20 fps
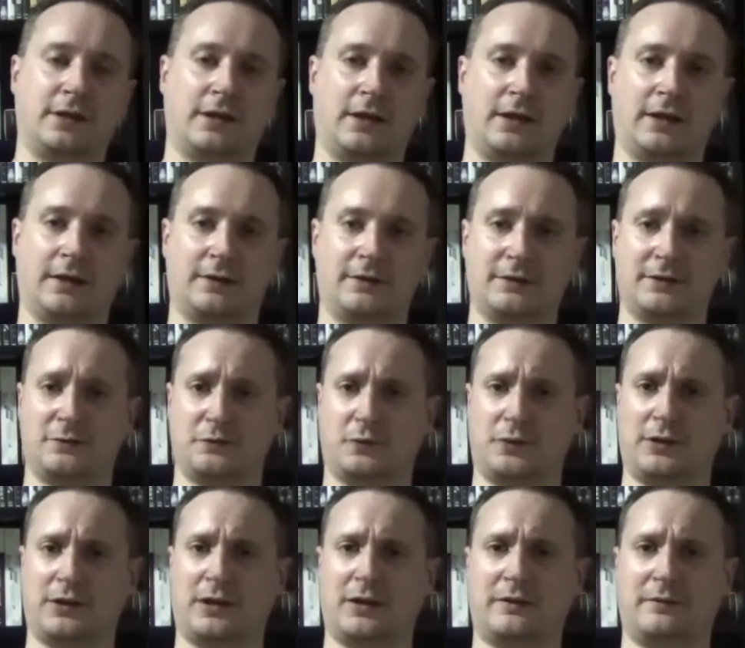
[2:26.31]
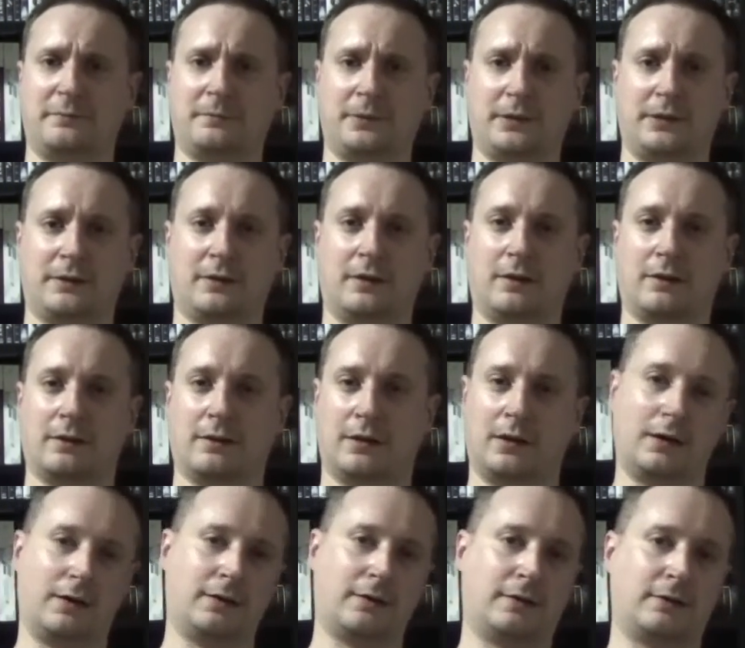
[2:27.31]
and this is one I've played a
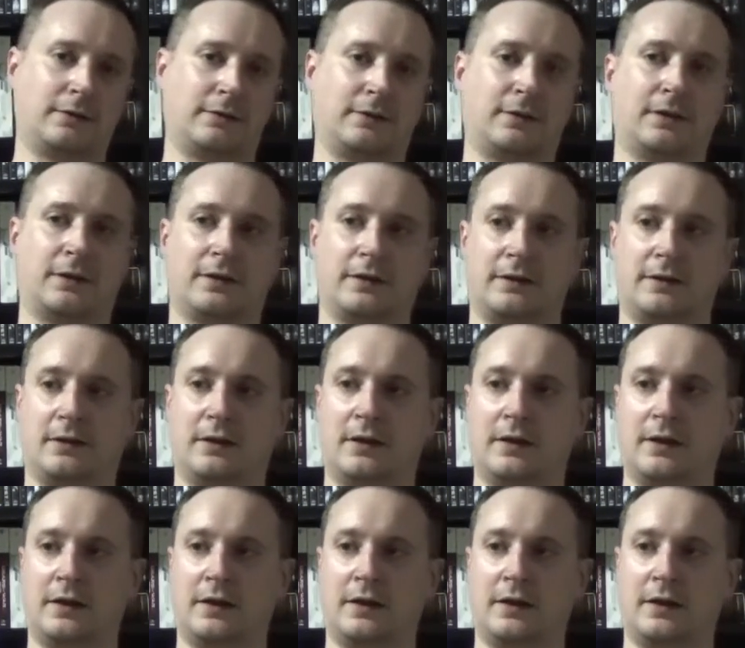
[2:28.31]
lot online,